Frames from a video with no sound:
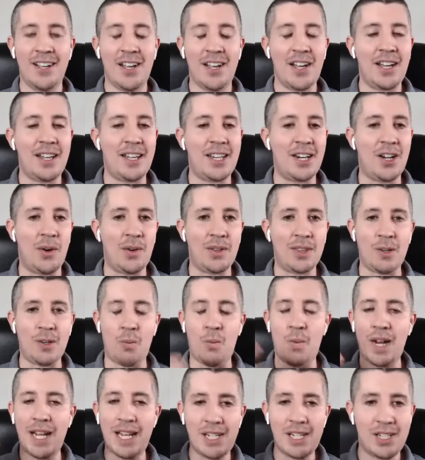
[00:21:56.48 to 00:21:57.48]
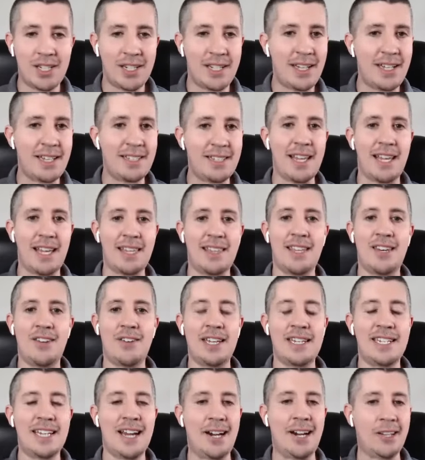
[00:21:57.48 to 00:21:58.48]
the regions, and then you
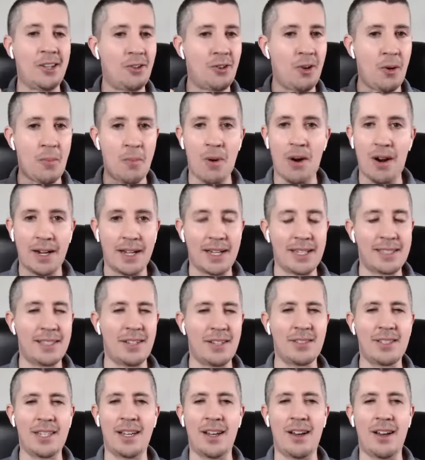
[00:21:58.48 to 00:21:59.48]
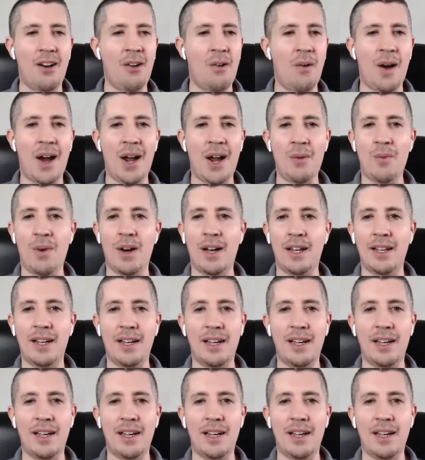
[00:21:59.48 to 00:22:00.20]
get down to local markets. They're saying, oh, I want